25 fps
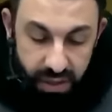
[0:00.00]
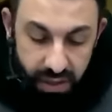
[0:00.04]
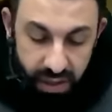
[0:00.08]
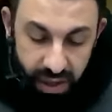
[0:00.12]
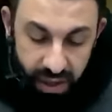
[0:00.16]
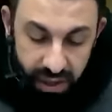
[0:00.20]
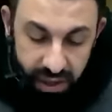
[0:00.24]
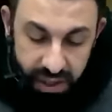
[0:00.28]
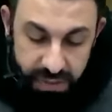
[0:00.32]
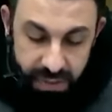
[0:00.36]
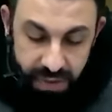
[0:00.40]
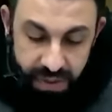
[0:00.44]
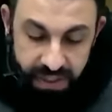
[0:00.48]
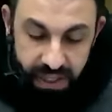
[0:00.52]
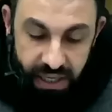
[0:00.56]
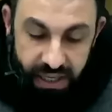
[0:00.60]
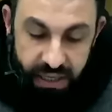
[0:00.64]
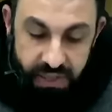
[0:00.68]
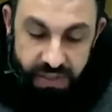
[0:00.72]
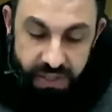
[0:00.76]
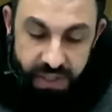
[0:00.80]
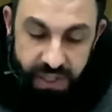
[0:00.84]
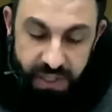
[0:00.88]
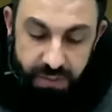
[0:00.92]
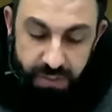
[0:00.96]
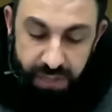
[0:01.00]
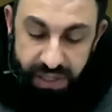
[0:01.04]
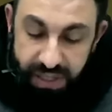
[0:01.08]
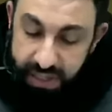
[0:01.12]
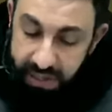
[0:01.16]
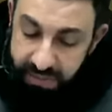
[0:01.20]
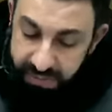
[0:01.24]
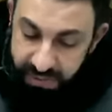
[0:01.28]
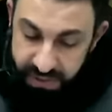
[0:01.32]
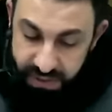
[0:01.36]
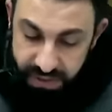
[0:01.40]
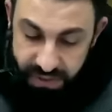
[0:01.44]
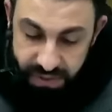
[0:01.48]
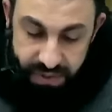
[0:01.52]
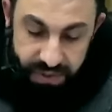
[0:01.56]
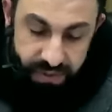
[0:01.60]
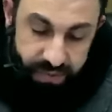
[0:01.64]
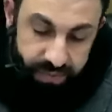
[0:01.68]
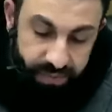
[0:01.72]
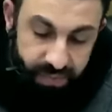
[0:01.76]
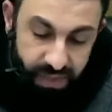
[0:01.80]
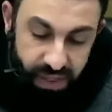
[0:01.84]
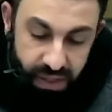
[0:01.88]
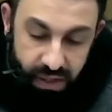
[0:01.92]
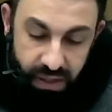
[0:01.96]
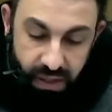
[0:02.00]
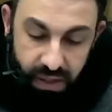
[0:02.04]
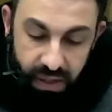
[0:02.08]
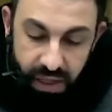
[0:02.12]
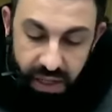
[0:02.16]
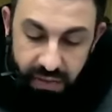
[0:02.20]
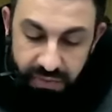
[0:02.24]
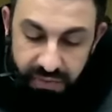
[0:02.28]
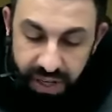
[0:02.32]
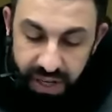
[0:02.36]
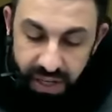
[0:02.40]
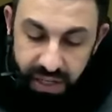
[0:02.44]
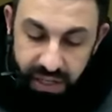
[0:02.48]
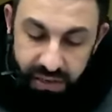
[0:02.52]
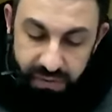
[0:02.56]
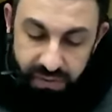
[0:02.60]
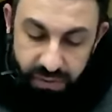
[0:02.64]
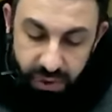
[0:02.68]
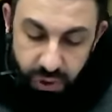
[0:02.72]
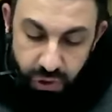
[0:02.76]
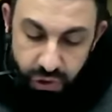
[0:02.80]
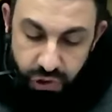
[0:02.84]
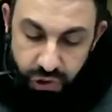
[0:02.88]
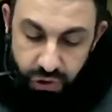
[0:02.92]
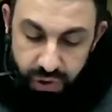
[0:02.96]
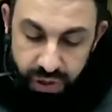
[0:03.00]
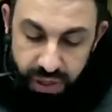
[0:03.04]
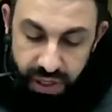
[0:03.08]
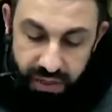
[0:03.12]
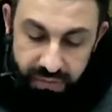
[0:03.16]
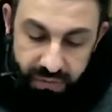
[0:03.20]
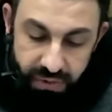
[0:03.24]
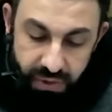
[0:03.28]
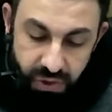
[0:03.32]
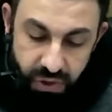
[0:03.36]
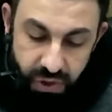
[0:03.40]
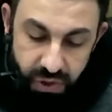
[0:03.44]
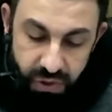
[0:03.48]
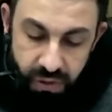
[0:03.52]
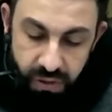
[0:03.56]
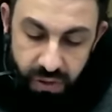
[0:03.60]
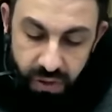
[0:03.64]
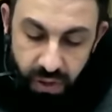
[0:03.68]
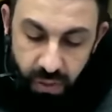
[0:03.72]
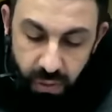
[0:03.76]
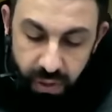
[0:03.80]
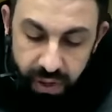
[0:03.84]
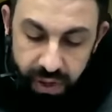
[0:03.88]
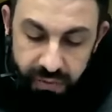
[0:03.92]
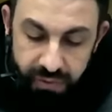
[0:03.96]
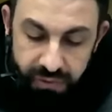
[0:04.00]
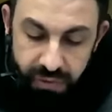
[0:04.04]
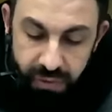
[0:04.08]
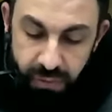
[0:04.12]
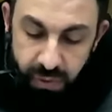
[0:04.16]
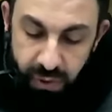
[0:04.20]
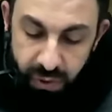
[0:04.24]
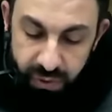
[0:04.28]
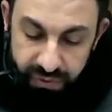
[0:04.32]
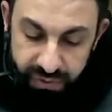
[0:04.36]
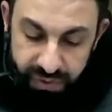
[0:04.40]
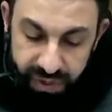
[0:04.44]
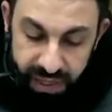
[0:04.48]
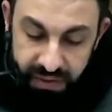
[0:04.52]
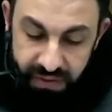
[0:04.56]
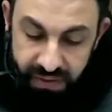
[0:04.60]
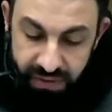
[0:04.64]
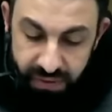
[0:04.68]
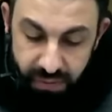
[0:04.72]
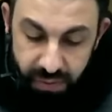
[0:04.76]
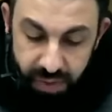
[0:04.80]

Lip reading: Allah subhanahu wa ta'ala says, believers, if any of you should ever turn away from your faith,